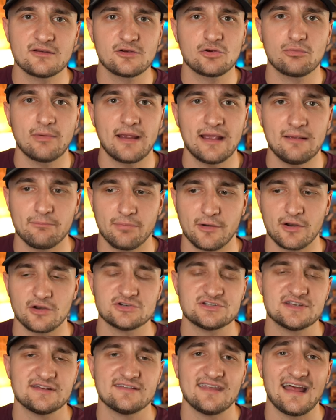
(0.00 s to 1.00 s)
a great
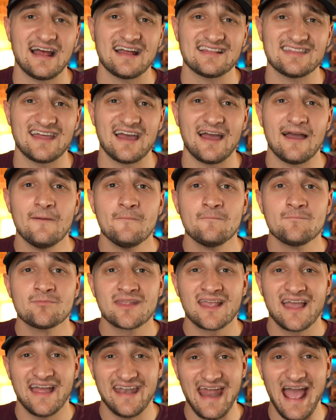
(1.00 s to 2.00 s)
purchase at that.
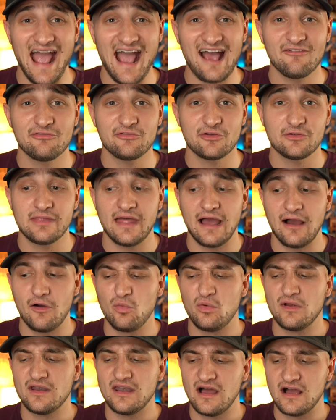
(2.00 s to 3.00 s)
And after that
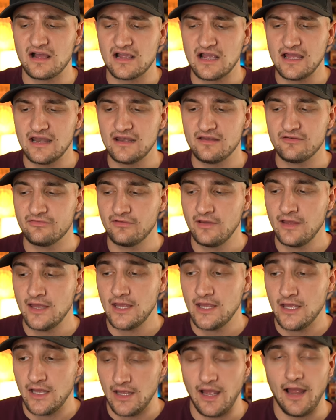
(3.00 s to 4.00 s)
one, a kind of,
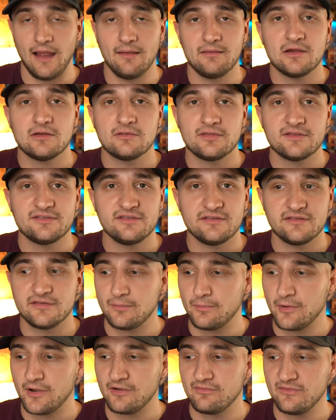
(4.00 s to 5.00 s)
I know this is a
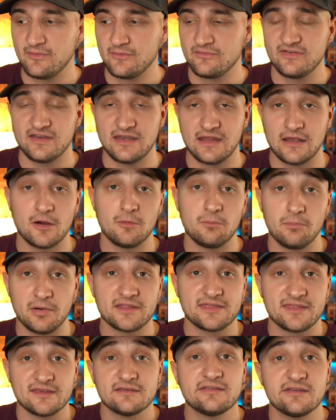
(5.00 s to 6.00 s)
bourbon video,
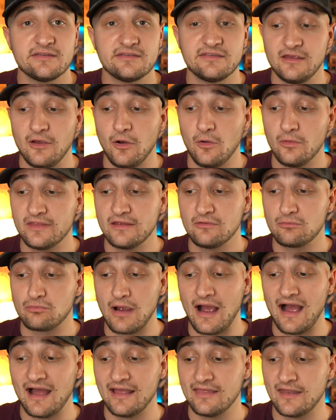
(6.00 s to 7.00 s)
but this is the only
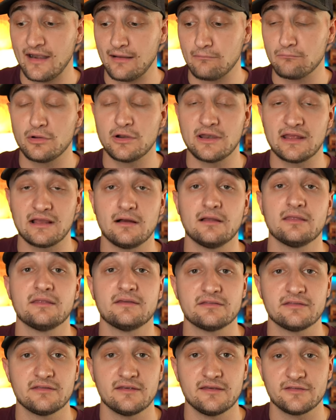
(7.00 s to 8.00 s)
rye that I'm putting on
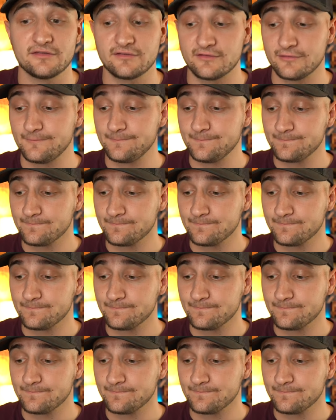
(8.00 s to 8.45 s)
this list.